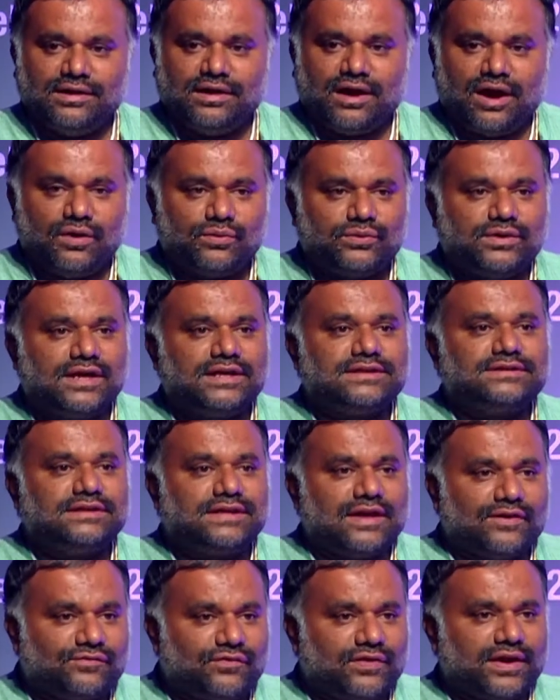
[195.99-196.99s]
how does
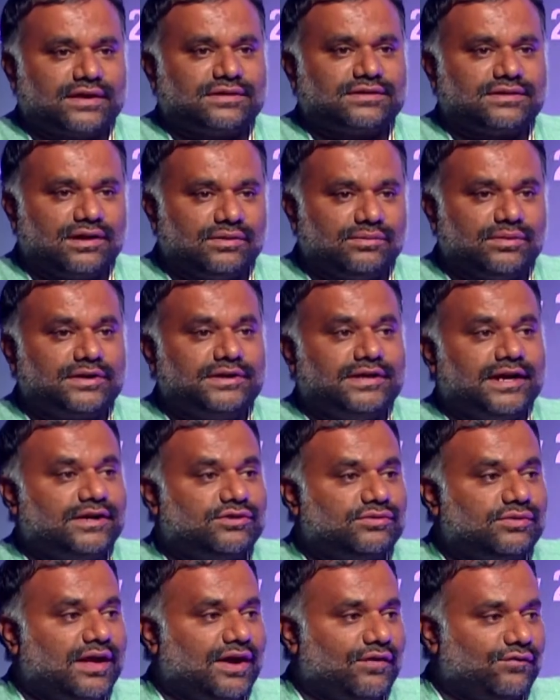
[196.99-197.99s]
it affect our
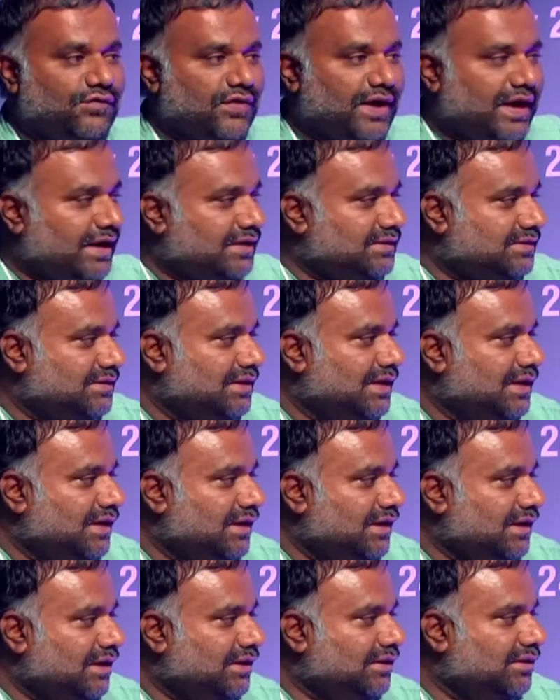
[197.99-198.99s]
day-to-day affairs
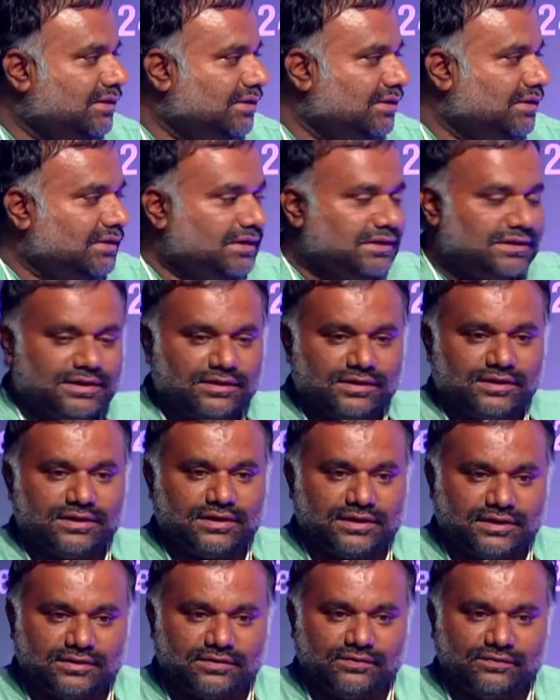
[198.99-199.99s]
in
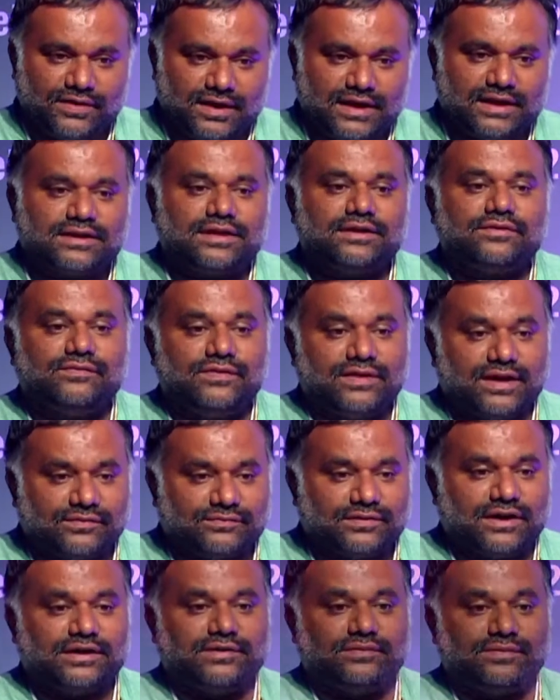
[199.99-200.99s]
the way that we have not